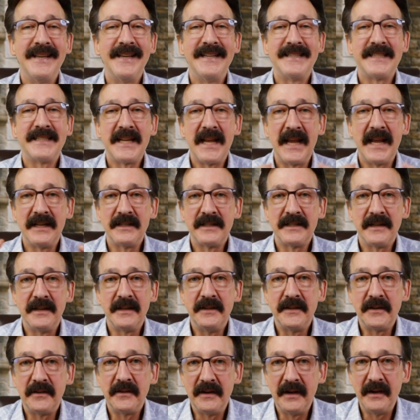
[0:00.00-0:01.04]
It scans
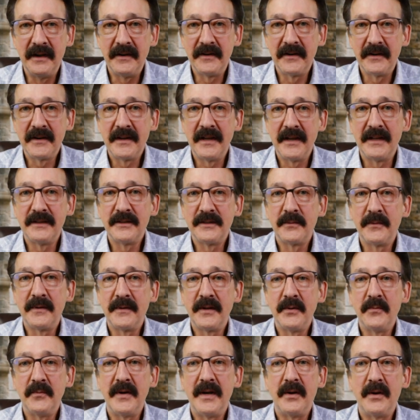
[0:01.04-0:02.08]
under undercuts
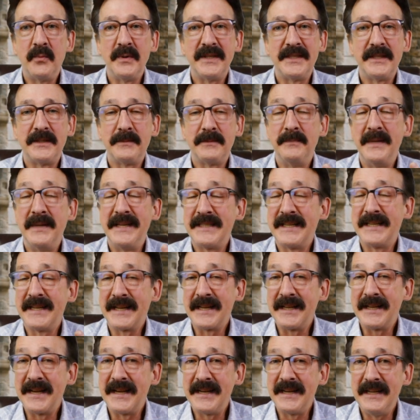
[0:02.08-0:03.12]
really well, which makes it
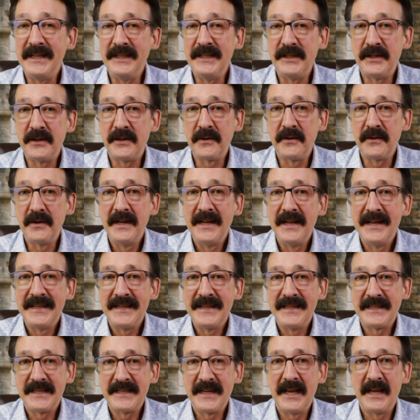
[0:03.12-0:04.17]
a lot easier
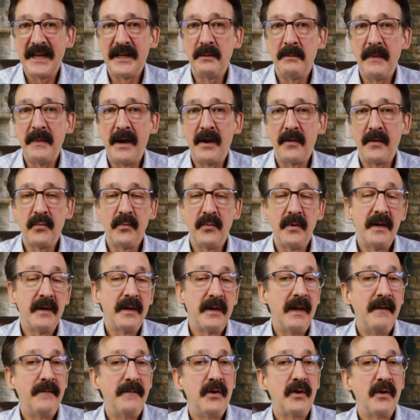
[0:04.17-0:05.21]
to scan the mouth
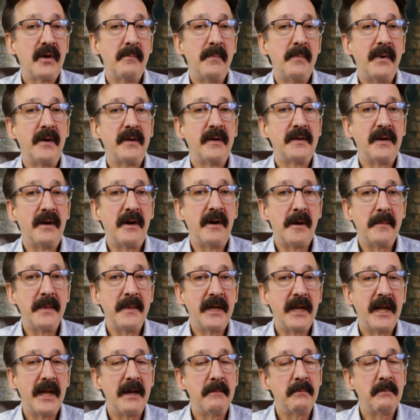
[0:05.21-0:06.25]
if you compare it to
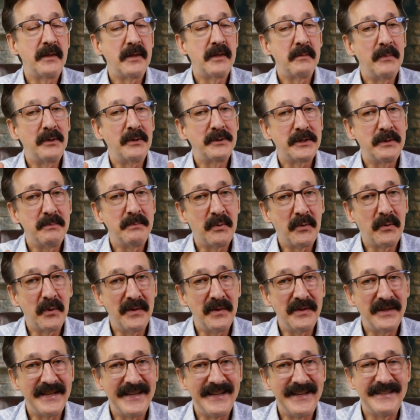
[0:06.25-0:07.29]
Omnicam. But the most
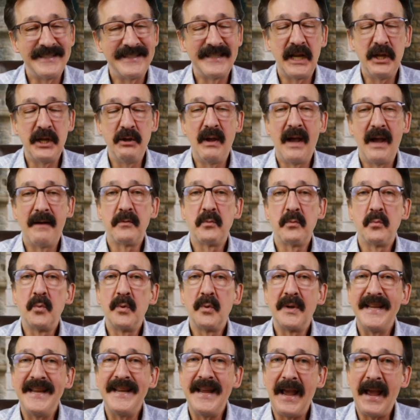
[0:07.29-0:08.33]
important thing is that you have a
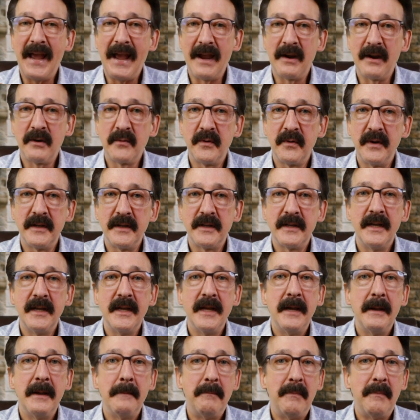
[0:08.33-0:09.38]
really accurate
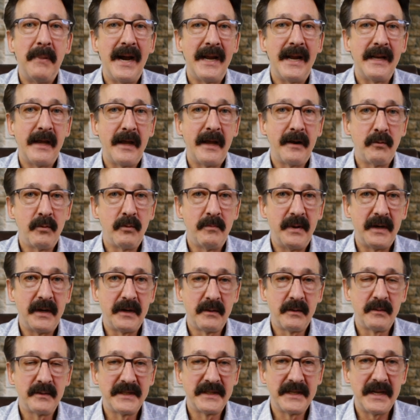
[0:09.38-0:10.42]
bilateral
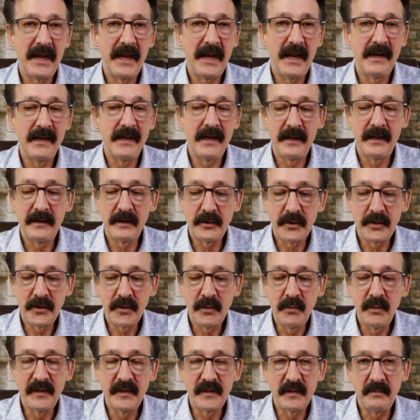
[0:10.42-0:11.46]
buccal scan, and the
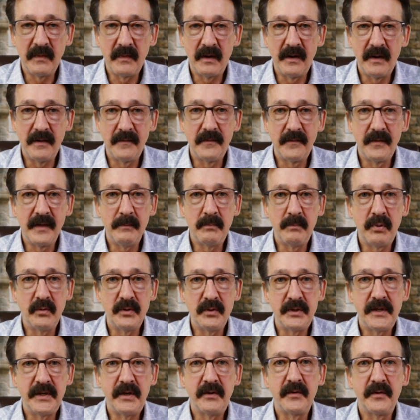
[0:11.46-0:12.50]
truism of the
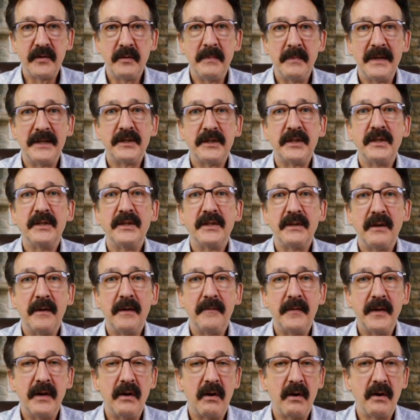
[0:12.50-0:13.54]
posterior dimensions of
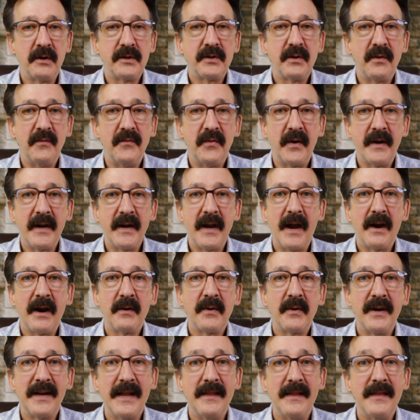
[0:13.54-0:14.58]
the arch are very
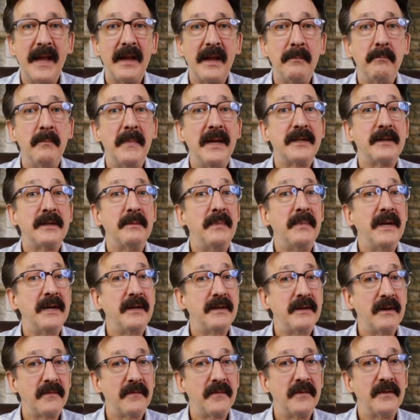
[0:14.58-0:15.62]
accurate, and that makes a big
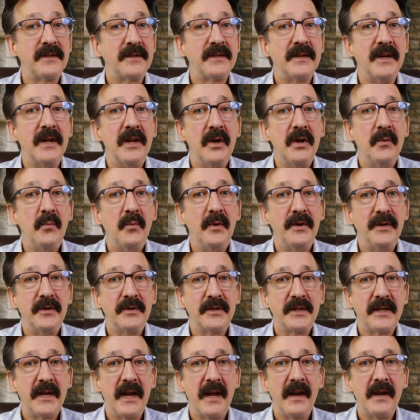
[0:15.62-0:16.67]
difference when you're
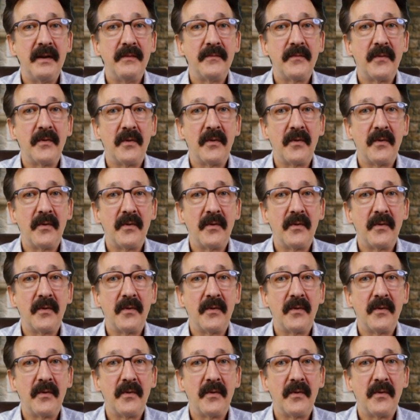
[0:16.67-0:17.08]
scanning for